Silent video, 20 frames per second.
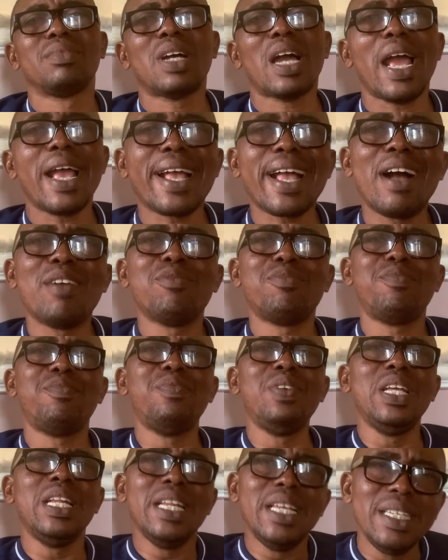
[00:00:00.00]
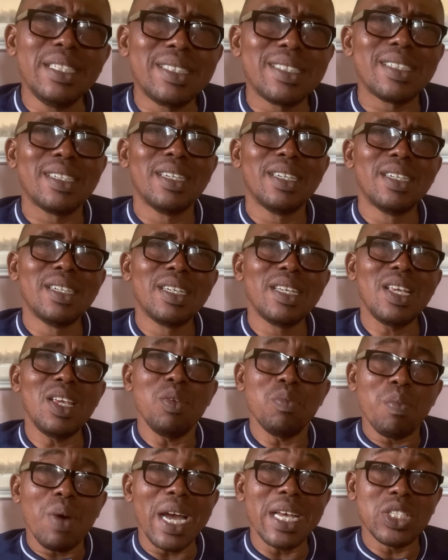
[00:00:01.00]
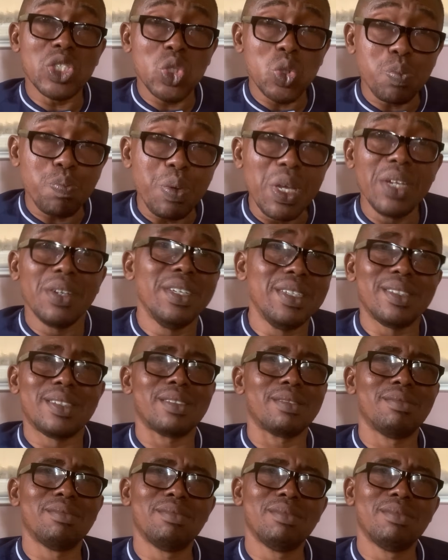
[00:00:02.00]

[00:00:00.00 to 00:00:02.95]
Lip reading: I can feel it in my spirit